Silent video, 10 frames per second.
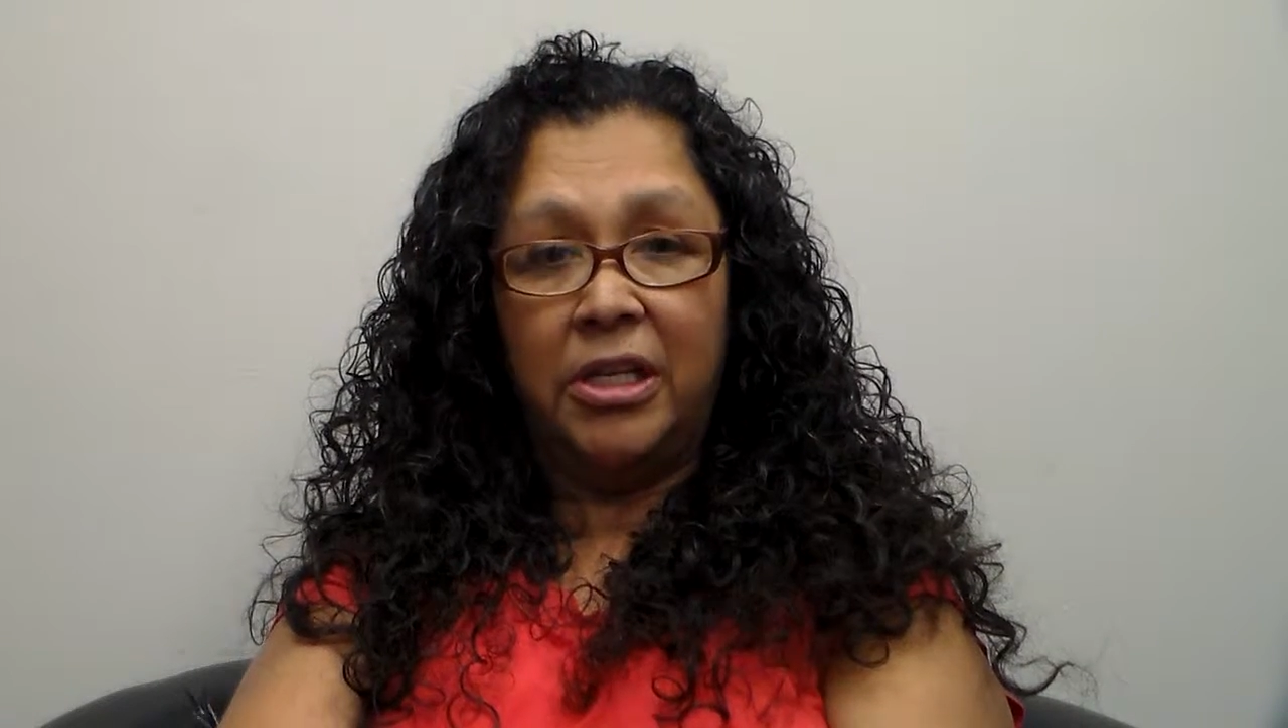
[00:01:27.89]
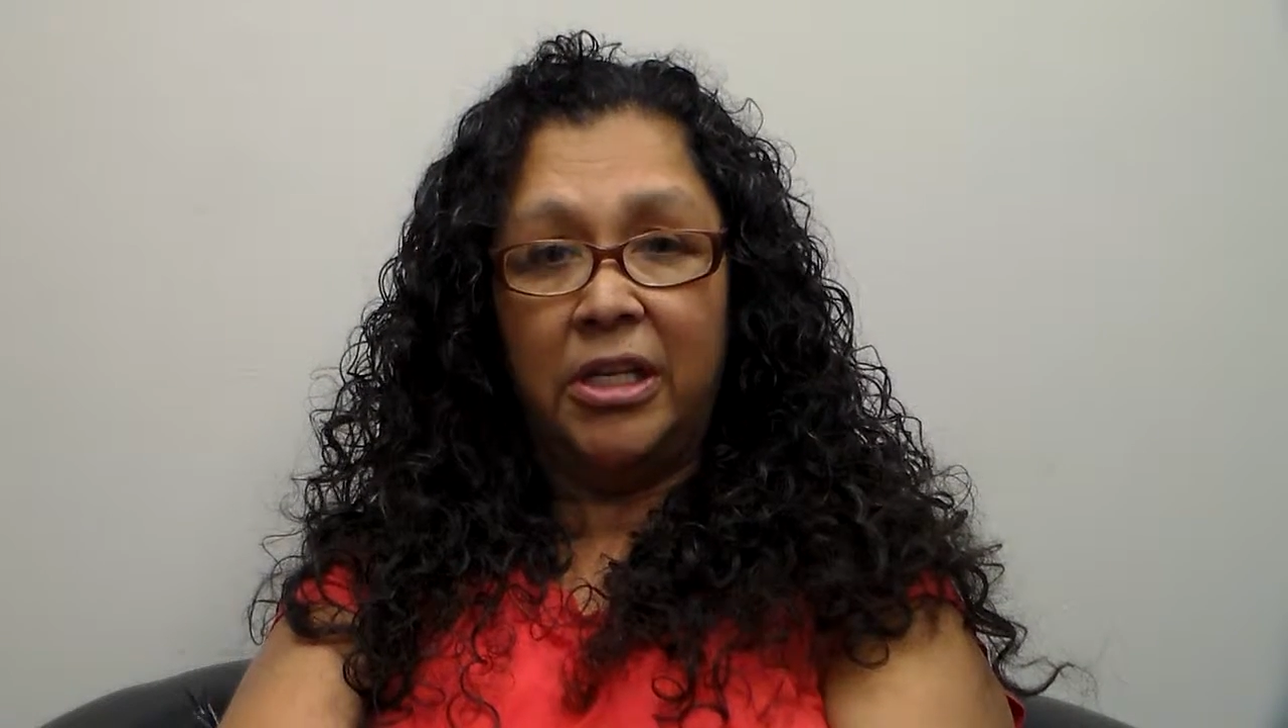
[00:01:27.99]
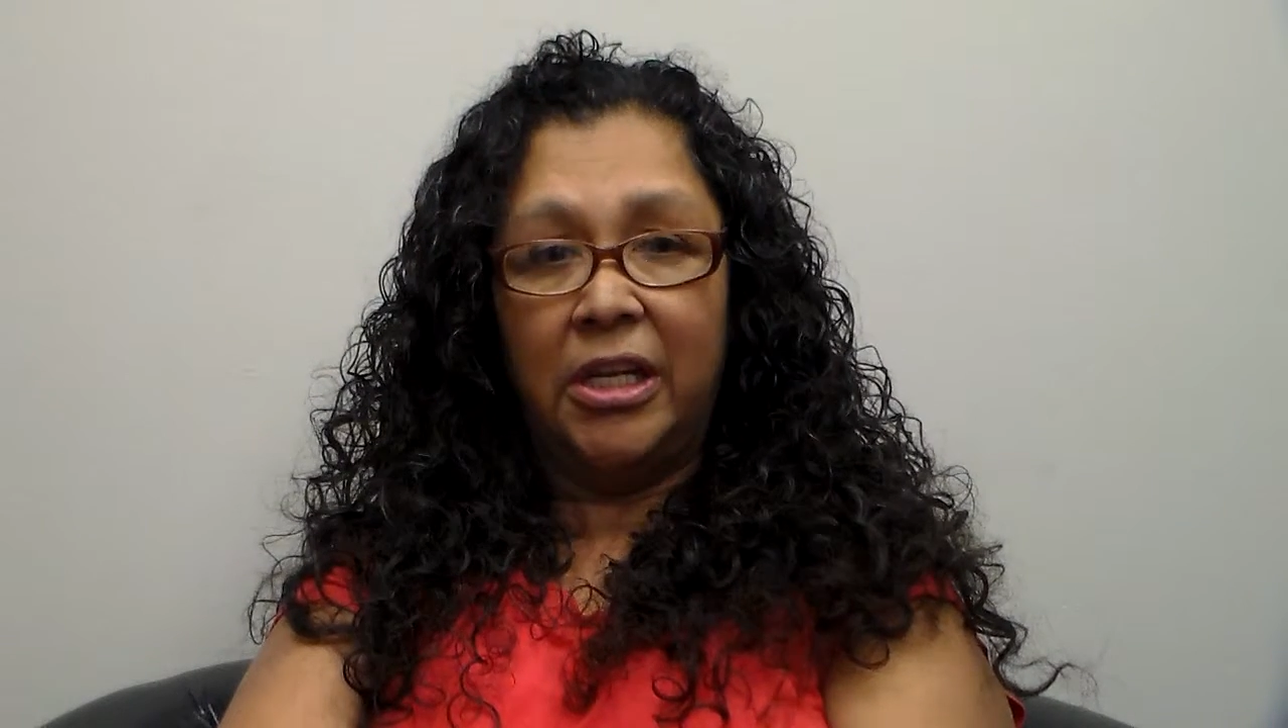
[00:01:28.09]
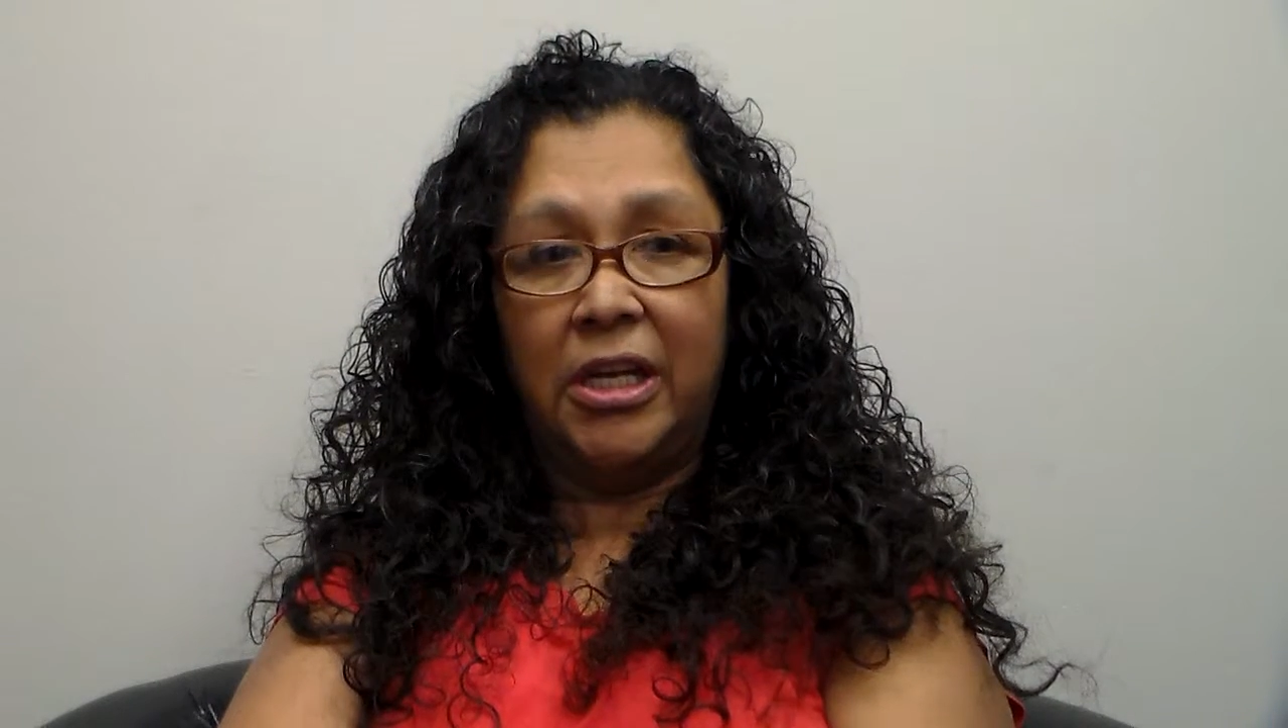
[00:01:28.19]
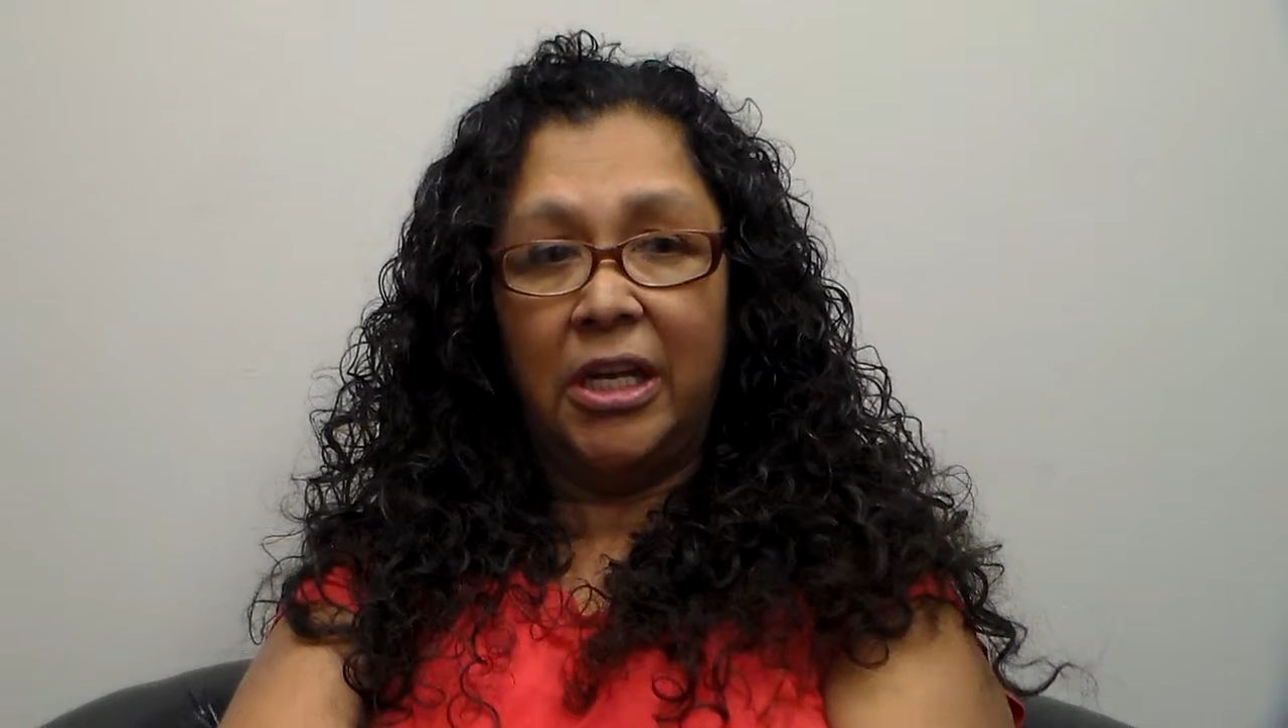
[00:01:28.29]

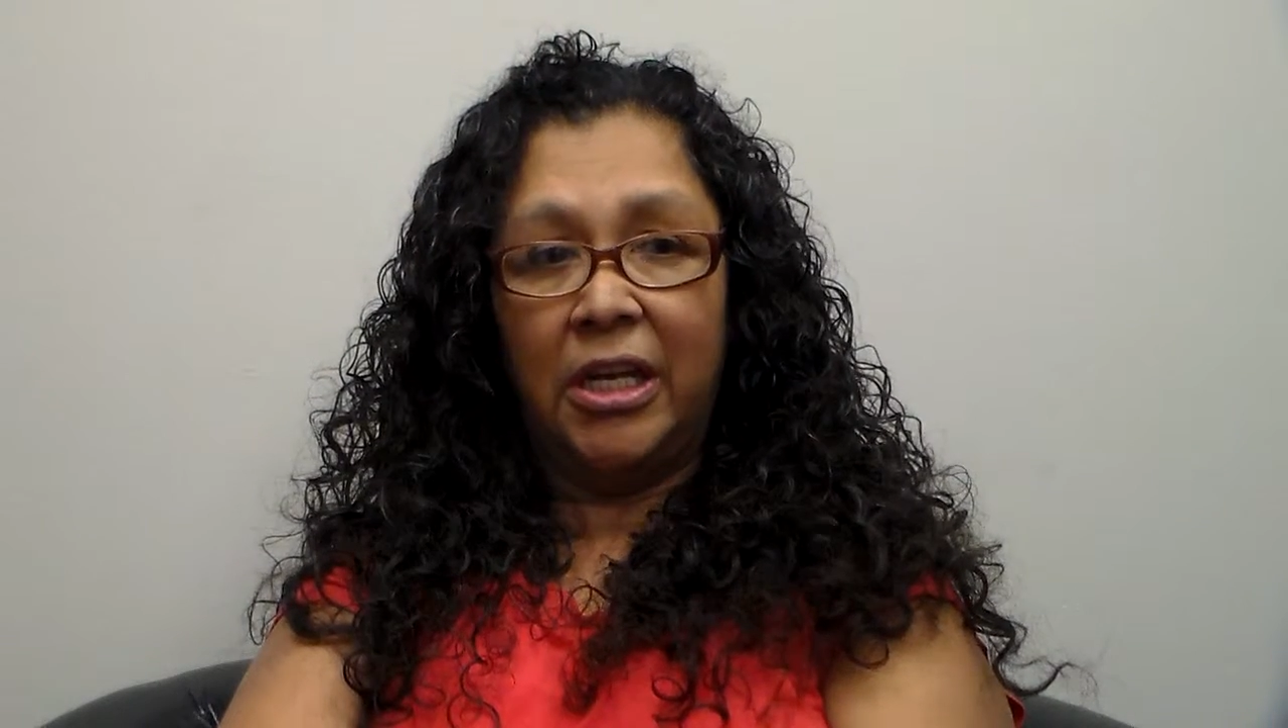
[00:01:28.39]
clinic,